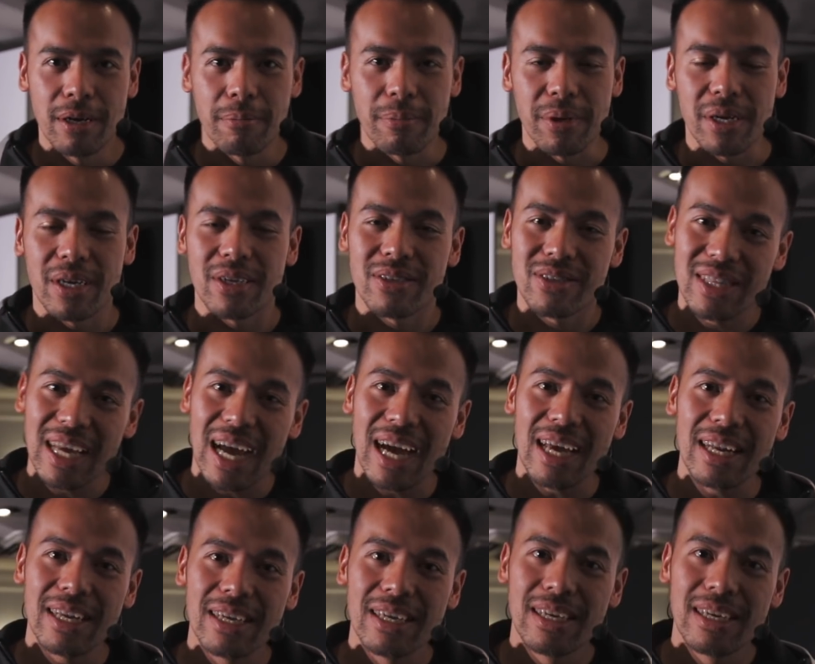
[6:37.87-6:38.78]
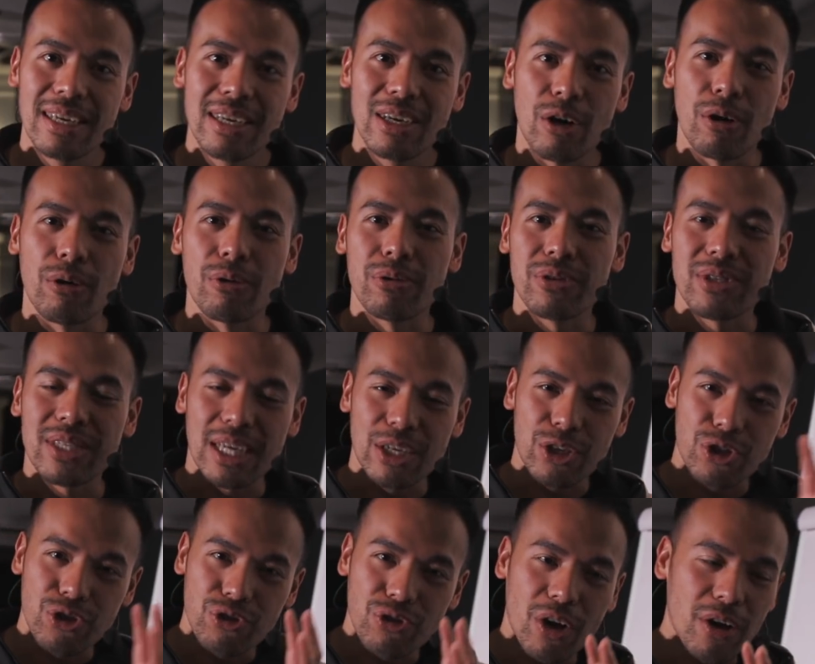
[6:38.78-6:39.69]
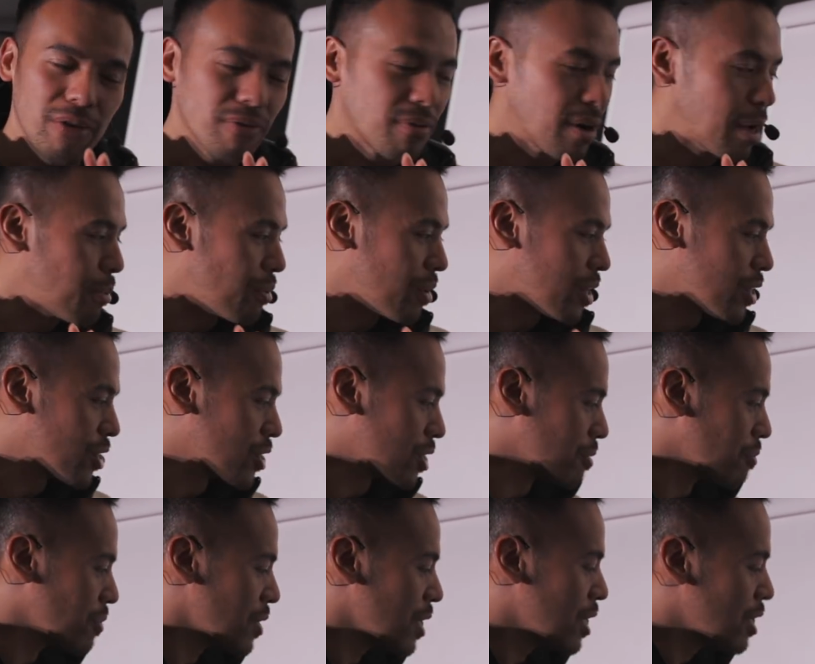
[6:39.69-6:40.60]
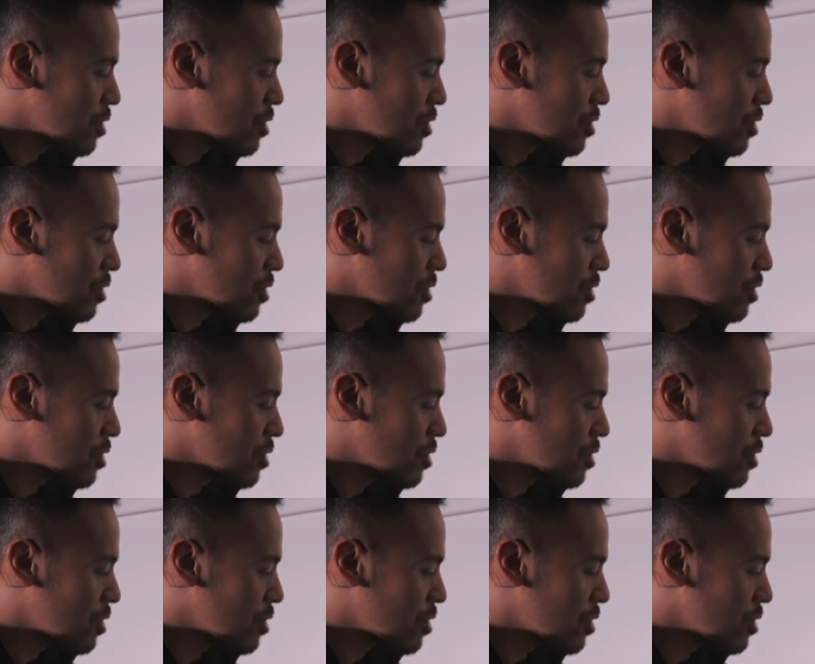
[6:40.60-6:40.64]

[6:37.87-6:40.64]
because that holds that strong vibration.